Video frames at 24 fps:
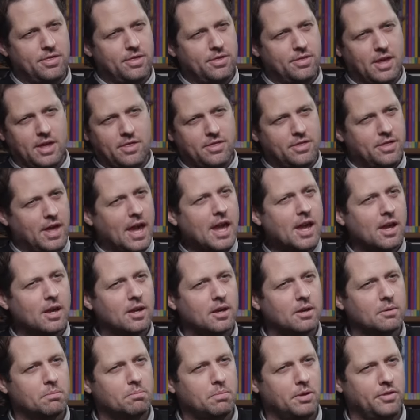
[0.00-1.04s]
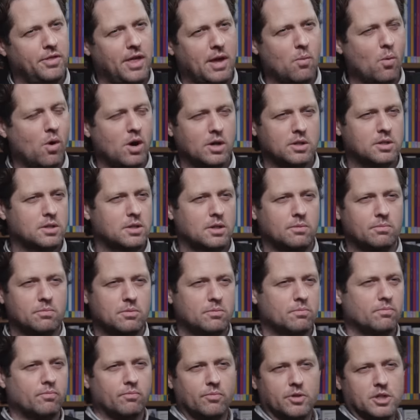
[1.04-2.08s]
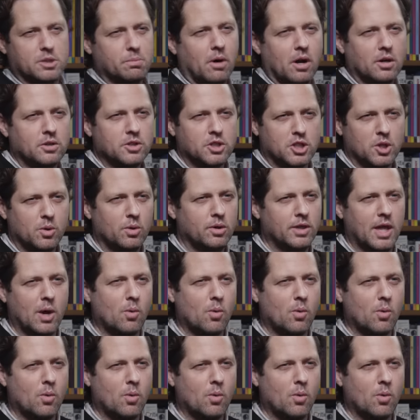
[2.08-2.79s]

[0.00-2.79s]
they think, but they want to respond to it.